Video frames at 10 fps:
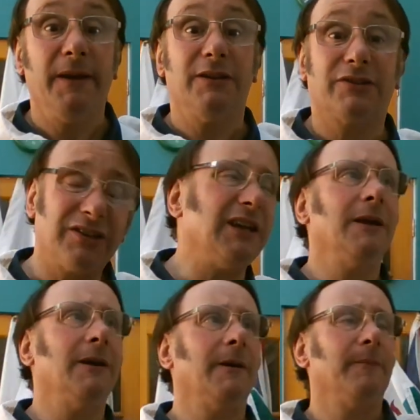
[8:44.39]
You see,
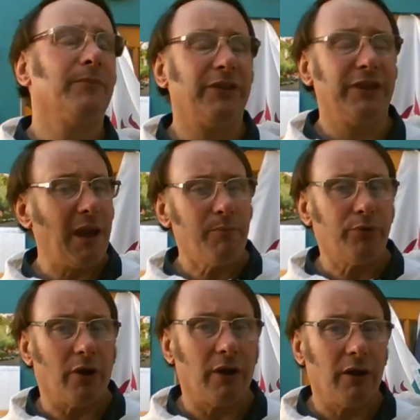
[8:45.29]
the
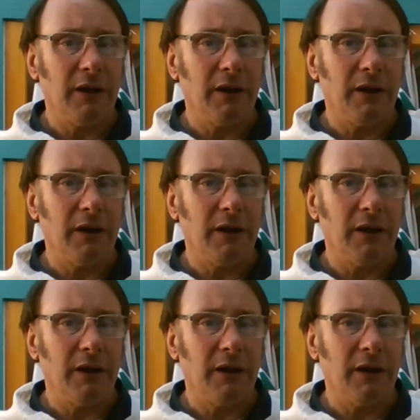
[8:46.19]
emperor